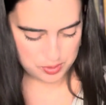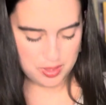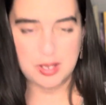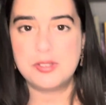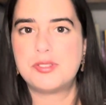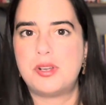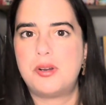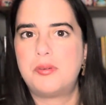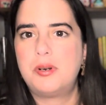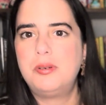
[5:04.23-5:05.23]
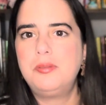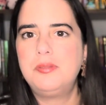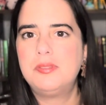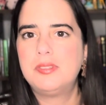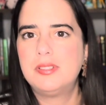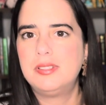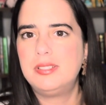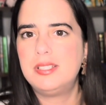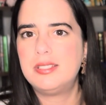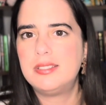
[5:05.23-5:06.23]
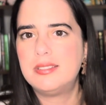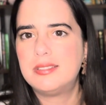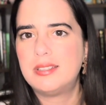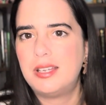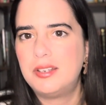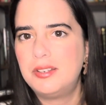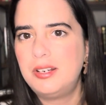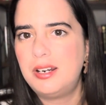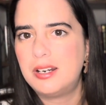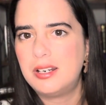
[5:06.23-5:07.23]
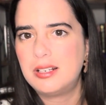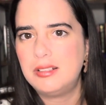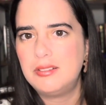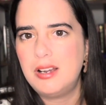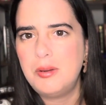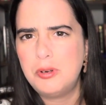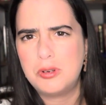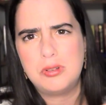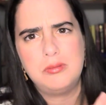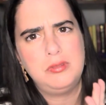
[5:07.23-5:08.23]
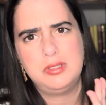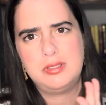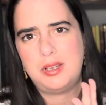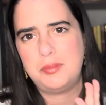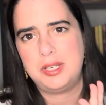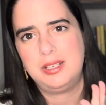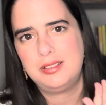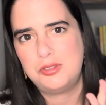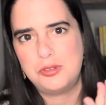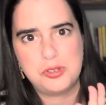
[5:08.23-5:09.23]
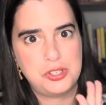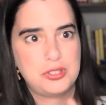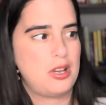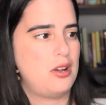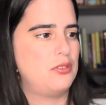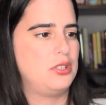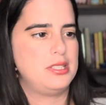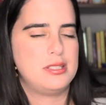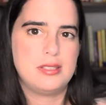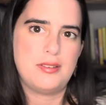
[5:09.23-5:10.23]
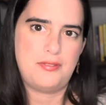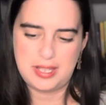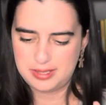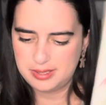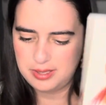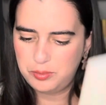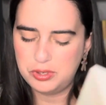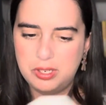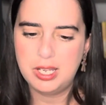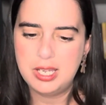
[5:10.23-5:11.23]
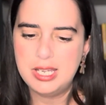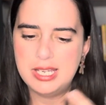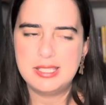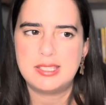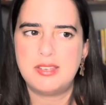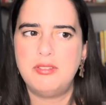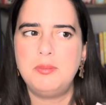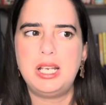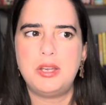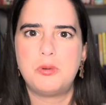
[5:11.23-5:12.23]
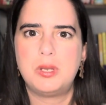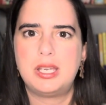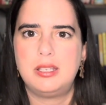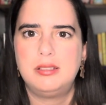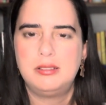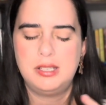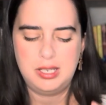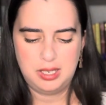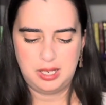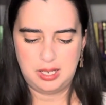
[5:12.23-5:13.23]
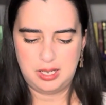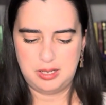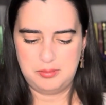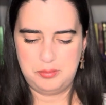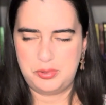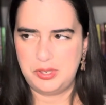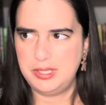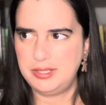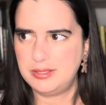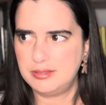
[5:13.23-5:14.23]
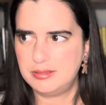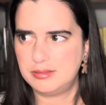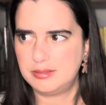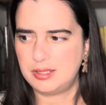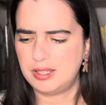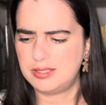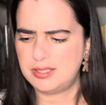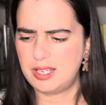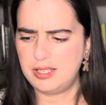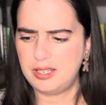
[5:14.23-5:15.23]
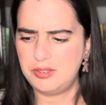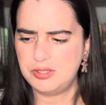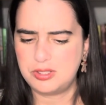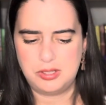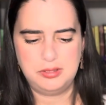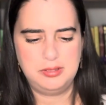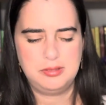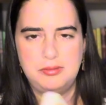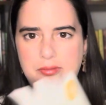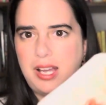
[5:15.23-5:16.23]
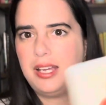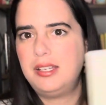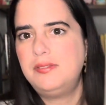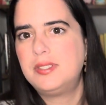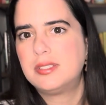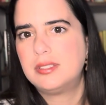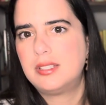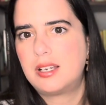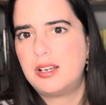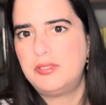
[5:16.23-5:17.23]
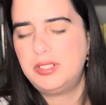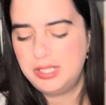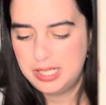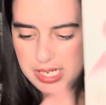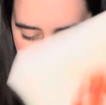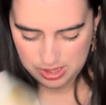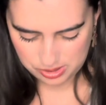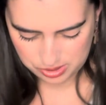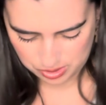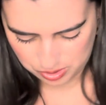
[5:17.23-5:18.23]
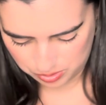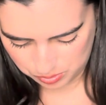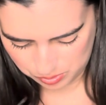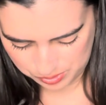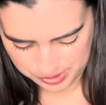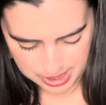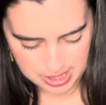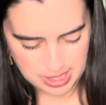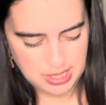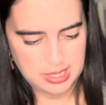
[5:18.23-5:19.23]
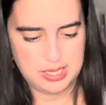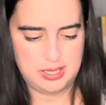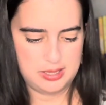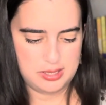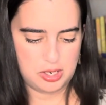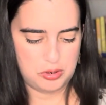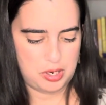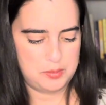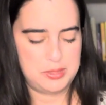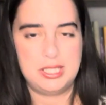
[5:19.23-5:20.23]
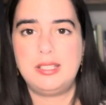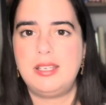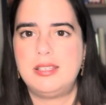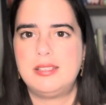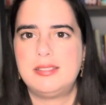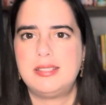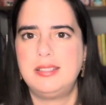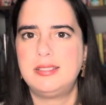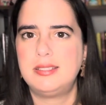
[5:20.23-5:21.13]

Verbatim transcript: Without Sorrow. This is another arc. Look how I mean, gorgeous cover. This is a fantasy book. It's giving me like Wicked uh, Prince, is that how it's called? Vibes, the cover. So we'll see. This is Corrupting the Innocent.